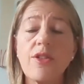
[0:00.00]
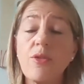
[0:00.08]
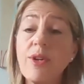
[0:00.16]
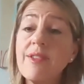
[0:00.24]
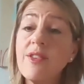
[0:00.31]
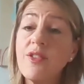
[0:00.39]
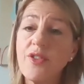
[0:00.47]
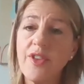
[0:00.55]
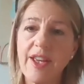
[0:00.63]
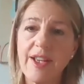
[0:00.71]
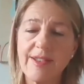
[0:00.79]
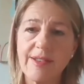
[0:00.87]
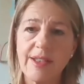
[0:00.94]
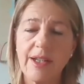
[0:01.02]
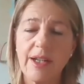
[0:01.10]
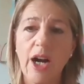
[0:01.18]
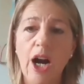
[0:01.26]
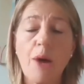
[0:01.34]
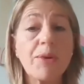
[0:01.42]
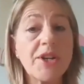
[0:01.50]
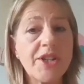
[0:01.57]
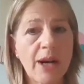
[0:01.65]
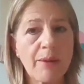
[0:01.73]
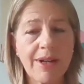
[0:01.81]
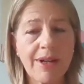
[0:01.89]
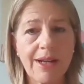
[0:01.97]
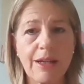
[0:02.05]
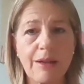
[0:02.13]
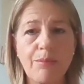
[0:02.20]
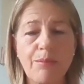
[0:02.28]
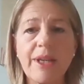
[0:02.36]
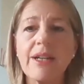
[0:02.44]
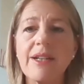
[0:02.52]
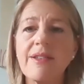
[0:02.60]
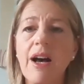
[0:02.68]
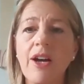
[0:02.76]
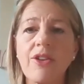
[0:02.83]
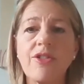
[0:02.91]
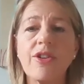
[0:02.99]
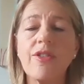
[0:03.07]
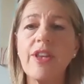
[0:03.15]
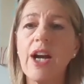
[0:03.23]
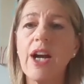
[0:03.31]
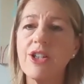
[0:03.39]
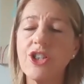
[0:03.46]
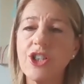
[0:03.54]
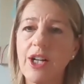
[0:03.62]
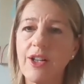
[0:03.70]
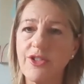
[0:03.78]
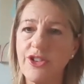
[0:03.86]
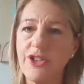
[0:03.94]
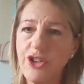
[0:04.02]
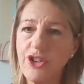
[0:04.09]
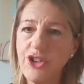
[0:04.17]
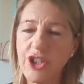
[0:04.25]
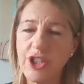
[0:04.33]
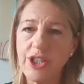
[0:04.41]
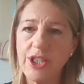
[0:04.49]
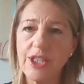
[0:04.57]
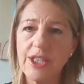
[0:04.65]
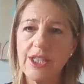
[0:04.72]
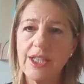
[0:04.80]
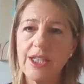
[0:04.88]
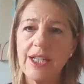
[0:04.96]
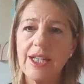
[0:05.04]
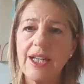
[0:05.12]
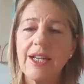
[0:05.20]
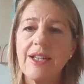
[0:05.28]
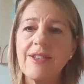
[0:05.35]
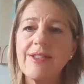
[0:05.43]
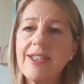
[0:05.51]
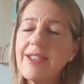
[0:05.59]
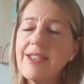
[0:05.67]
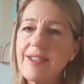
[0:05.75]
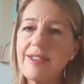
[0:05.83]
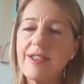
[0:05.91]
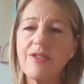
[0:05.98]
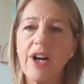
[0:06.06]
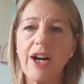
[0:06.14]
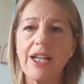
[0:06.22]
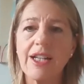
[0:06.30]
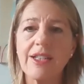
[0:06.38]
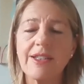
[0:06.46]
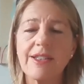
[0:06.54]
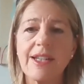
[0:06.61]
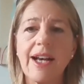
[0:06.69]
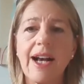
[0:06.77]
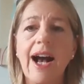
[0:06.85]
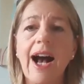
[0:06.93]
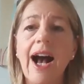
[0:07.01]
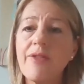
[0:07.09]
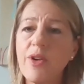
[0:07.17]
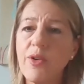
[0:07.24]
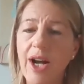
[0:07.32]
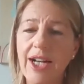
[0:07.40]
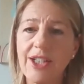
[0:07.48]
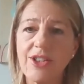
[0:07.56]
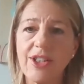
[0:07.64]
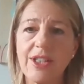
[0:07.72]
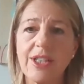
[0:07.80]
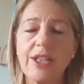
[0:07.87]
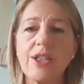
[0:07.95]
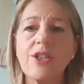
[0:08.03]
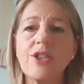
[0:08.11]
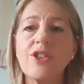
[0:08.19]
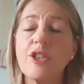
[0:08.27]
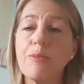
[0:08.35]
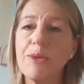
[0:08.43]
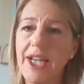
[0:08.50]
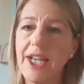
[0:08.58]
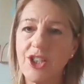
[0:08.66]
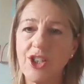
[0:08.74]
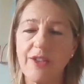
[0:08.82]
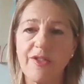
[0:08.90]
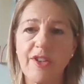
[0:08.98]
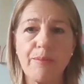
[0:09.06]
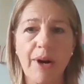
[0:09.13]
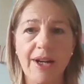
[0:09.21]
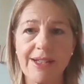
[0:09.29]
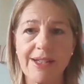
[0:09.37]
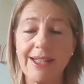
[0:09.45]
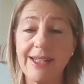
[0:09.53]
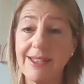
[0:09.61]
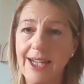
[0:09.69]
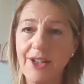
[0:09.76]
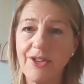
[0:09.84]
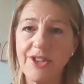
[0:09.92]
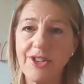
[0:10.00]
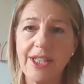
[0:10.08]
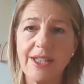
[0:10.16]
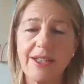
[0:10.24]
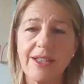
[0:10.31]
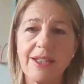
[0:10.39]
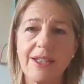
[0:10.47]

The reasons for this are predominantly because under the Irish Constitution, citizens of Ireland have a right to the protection of their bodily integrity.